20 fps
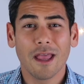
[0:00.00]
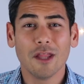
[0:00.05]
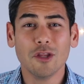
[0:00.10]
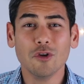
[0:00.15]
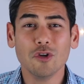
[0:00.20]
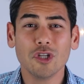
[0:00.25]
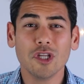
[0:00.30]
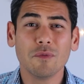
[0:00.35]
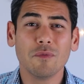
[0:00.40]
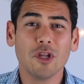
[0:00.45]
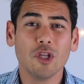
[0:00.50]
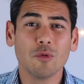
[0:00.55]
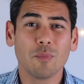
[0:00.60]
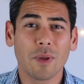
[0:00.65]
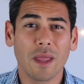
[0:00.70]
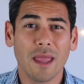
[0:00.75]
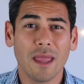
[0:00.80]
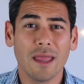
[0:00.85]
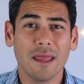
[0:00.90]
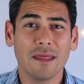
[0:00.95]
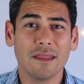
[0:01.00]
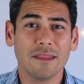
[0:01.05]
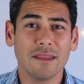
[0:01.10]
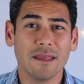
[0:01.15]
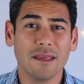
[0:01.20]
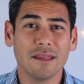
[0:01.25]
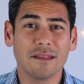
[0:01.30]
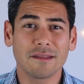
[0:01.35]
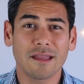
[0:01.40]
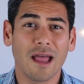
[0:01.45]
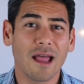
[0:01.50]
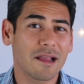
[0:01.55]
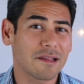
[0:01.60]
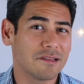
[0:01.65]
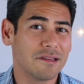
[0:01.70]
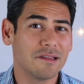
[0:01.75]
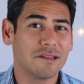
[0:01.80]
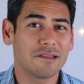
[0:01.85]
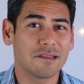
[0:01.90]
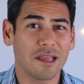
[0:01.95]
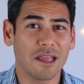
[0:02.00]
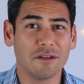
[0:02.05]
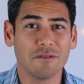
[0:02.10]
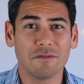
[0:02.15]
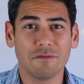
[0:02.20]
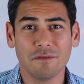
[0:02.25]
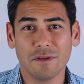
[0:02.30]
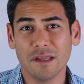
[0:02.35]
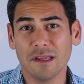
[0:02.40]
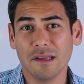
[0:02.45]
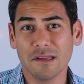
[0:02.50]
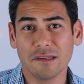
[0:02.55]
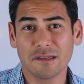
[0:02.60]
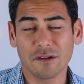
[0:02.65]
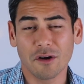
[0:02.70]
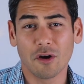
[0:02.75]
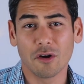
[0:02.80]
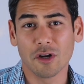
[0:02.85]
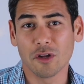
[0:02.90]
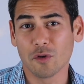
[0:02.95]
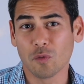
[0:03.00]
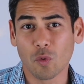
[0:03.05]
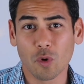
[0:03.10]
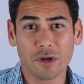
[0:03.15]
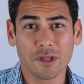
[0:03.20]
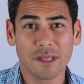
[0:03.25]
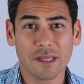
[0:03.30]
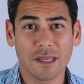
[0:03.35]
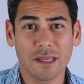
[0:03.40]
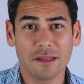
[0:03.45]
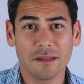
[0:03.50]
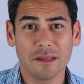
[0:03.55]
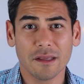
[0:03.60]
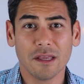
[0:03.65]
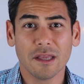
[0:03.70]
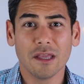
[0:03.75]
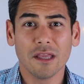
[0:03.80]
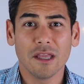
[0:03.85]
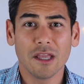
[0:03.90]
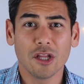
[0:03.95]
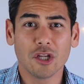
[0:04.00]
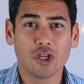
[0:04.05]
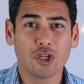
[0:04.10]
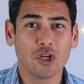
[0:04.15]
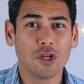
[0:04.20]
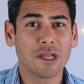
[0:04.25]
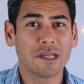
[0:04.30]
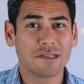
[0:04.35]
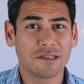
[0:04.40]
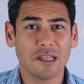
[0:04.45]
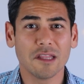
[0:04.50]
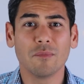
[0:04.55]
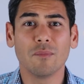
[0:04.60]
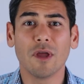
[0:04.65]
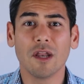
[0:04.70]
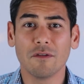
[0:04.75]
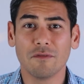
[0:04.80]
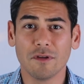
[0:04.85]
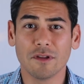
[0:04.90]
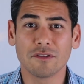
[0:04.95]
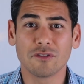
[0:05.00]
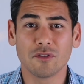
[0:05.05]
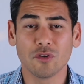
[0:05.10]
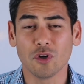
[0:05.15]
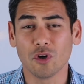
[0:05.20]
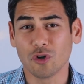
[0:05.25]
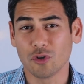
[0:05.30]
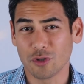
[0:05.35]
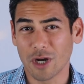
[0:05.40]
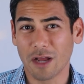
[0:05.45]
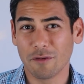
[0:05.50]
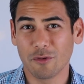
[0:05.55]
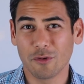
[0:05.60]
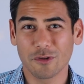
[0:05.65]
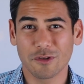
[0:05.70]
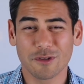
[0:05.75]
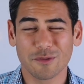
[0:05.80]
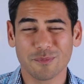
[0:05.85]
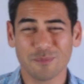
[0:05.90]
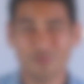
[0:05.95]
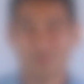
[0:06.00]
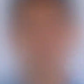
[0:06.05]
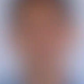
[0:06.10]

and usually when you pay the taxes and fees on an award ticket, it should extend the benefits to your travels.